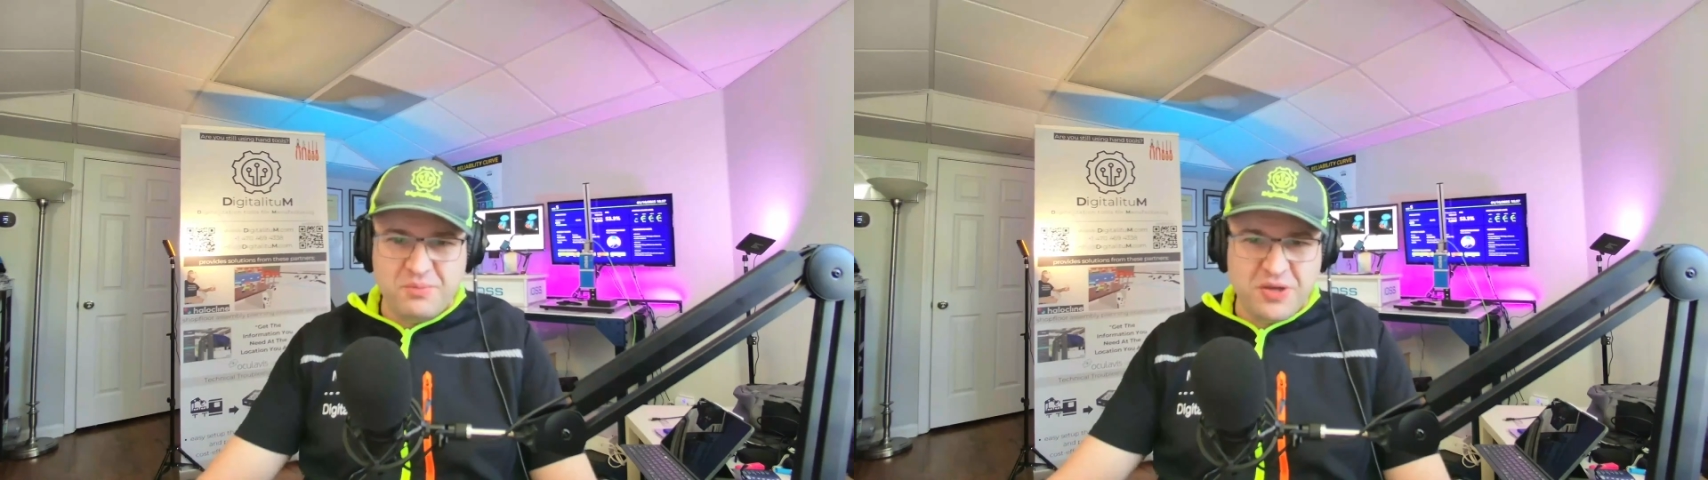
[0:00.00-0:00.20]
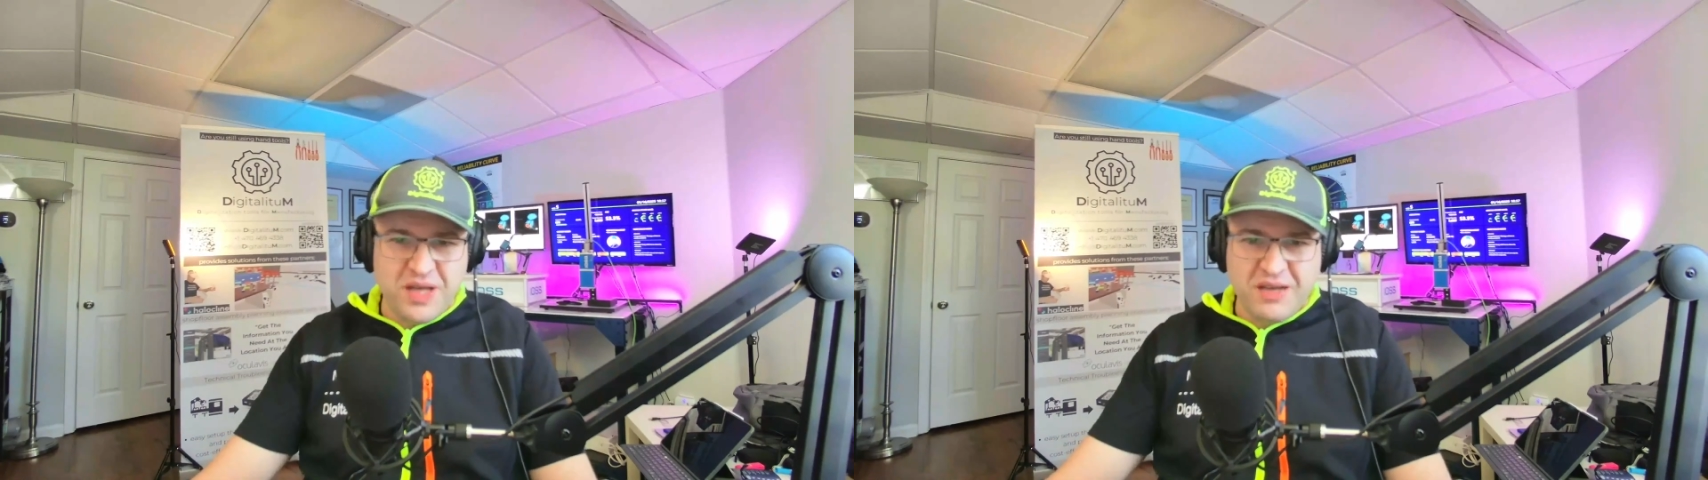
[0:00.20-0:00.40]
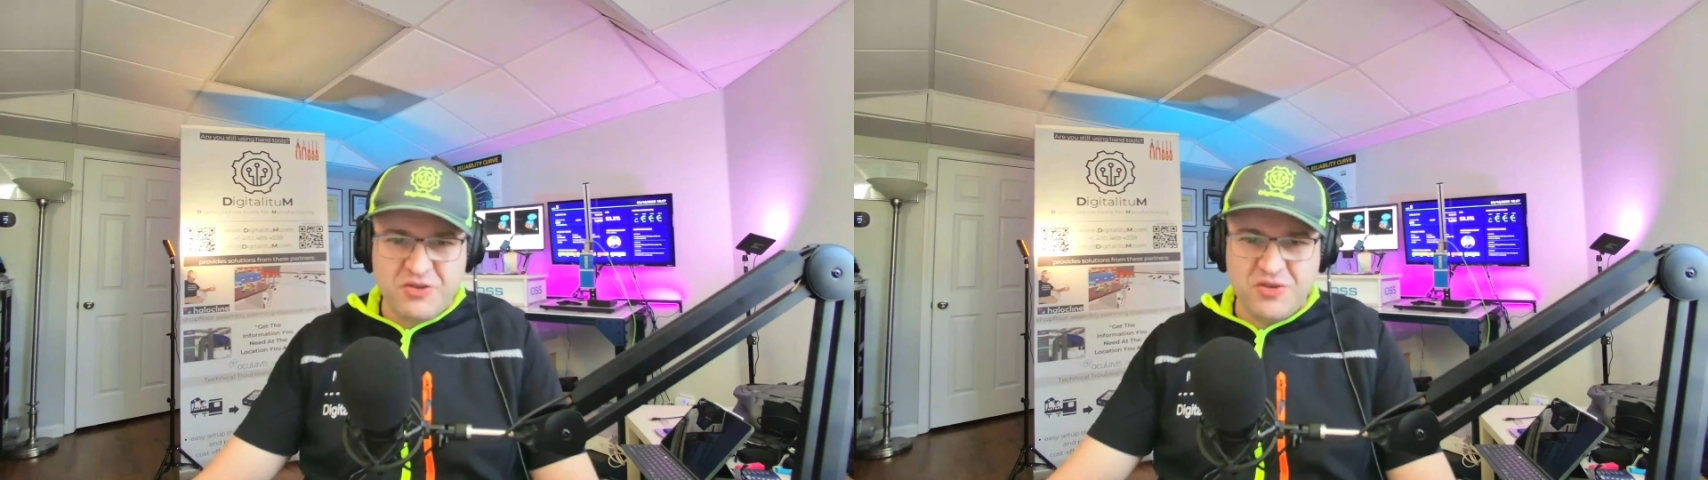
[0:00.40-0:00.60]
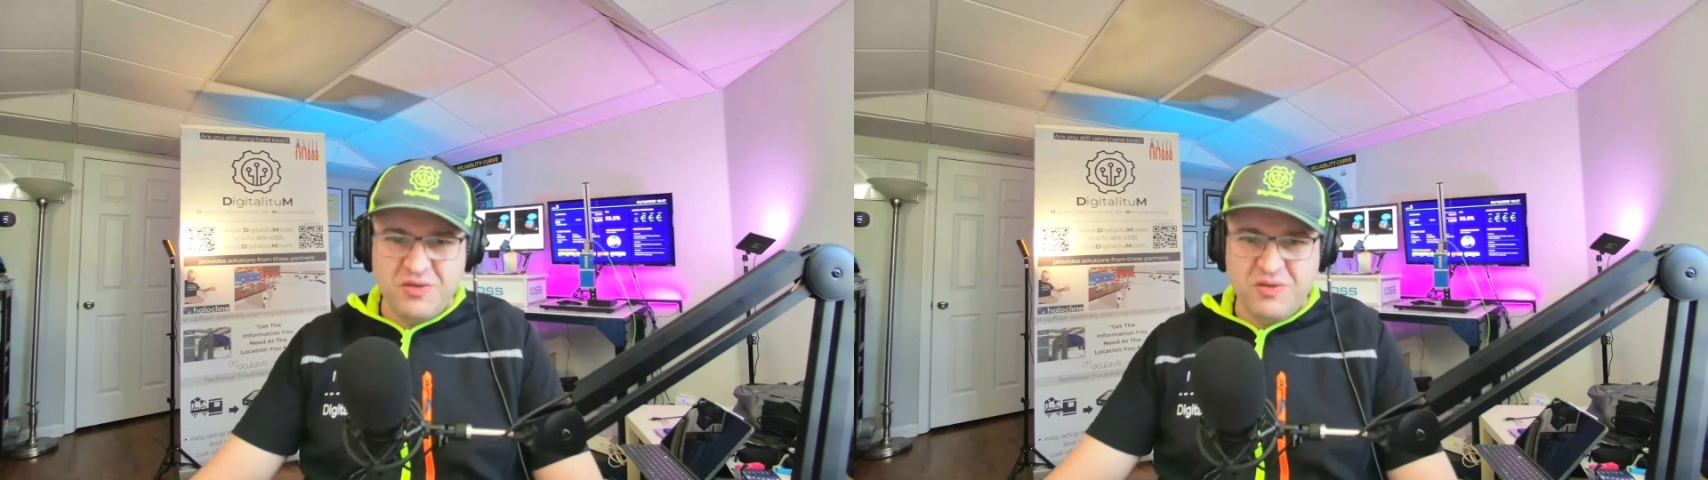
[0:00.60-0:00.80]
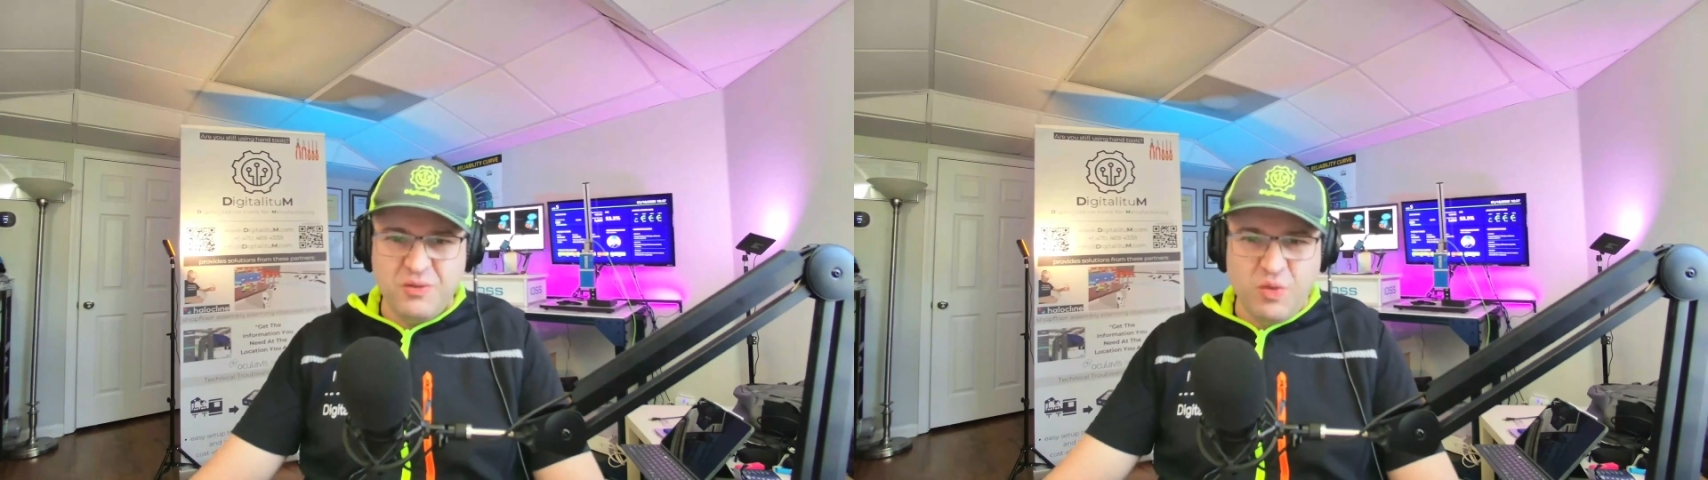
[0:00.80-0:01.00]

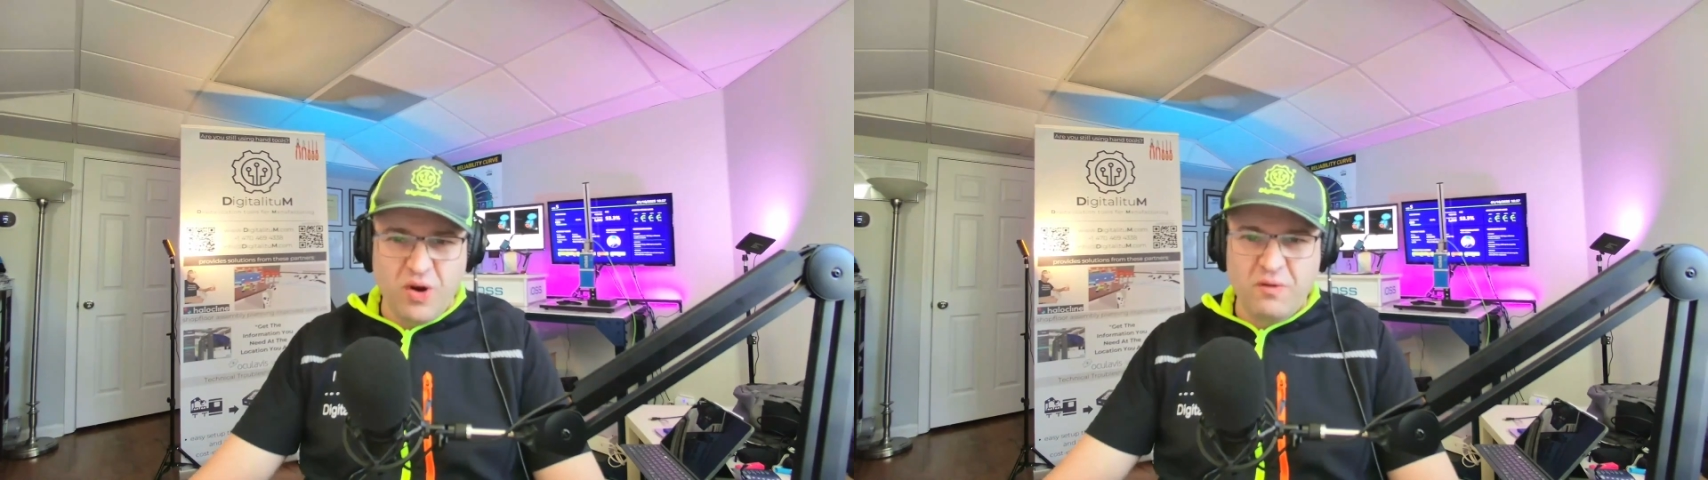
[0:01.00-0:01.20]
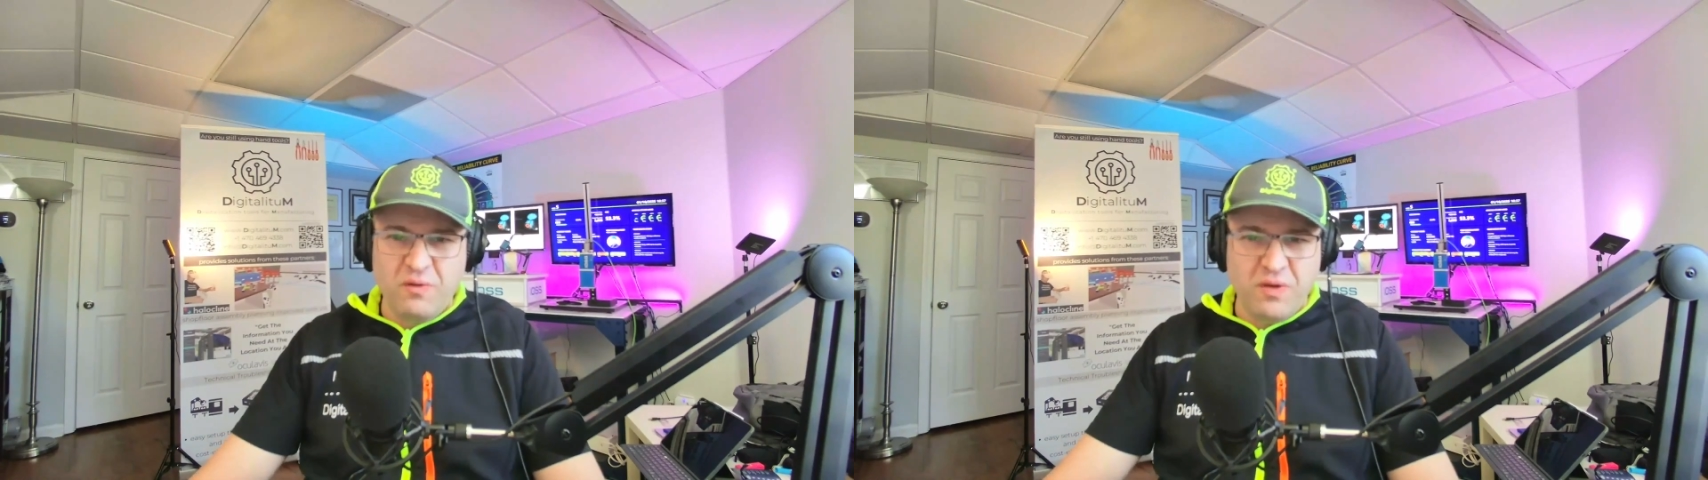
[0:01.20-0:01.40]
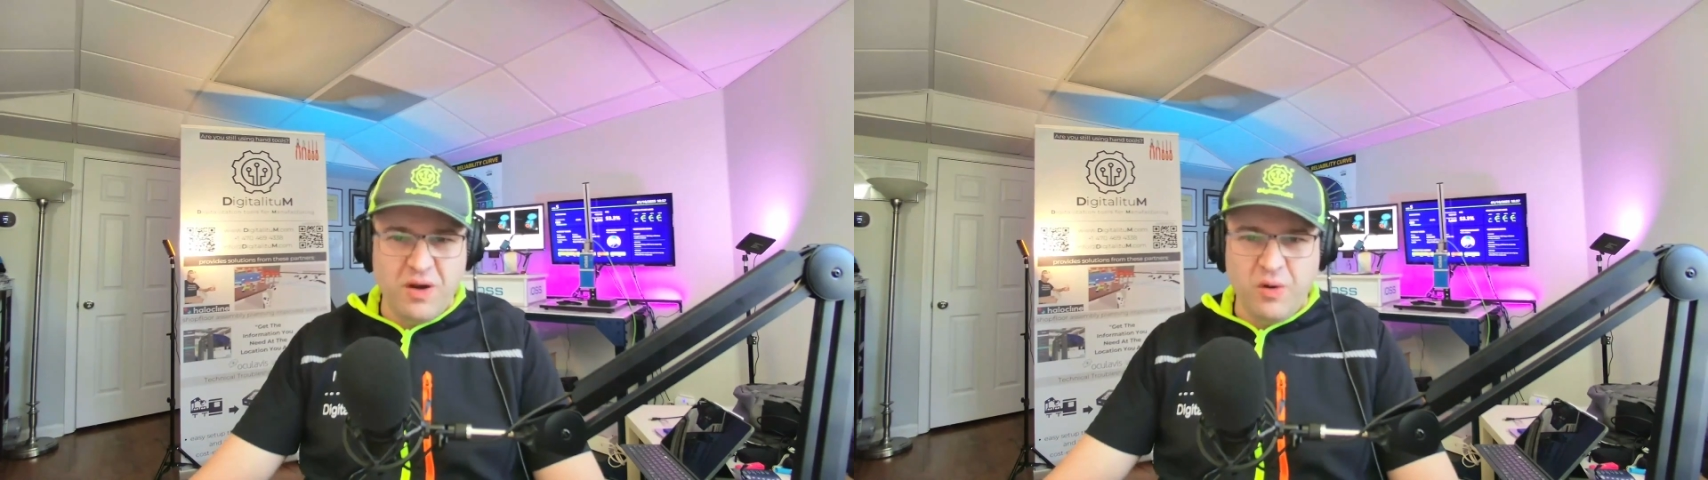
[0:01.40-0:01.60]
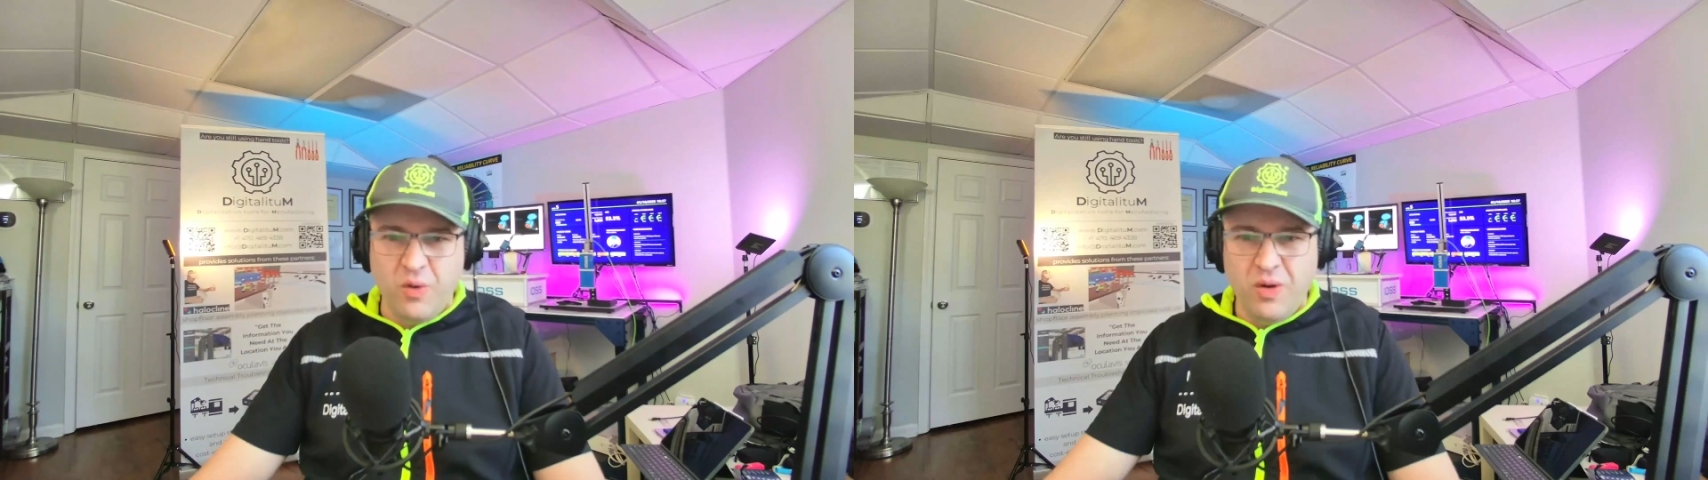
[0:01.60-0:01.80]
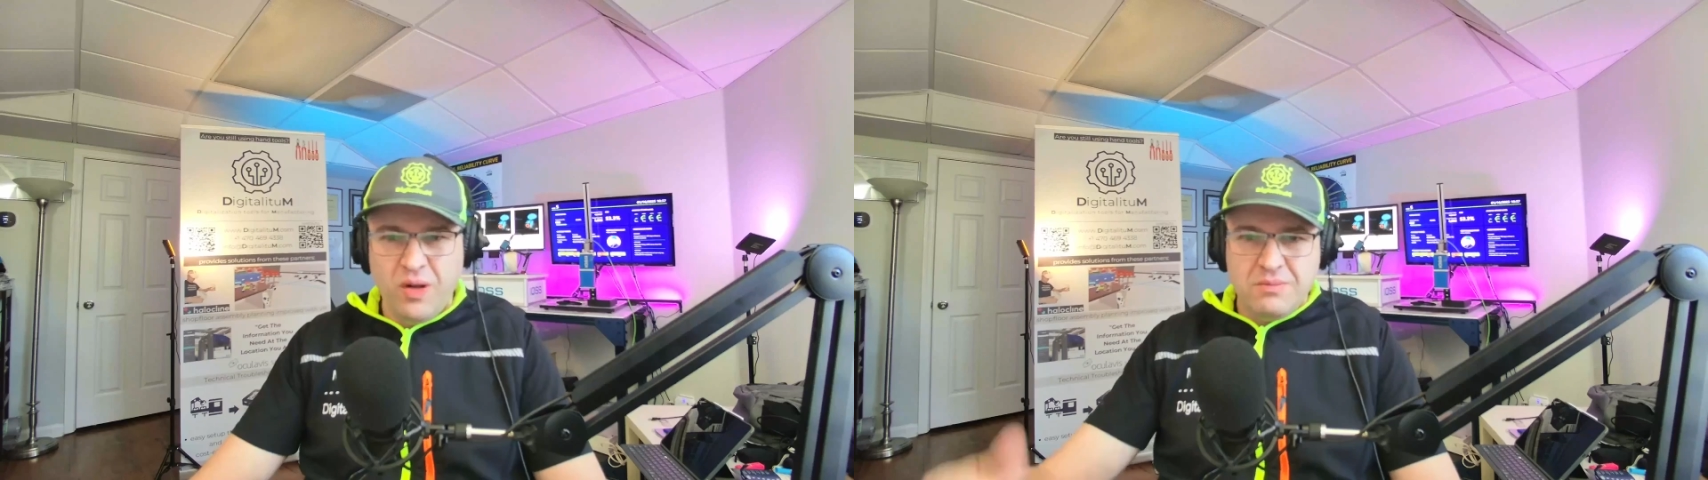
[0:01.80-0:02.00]
production workflow.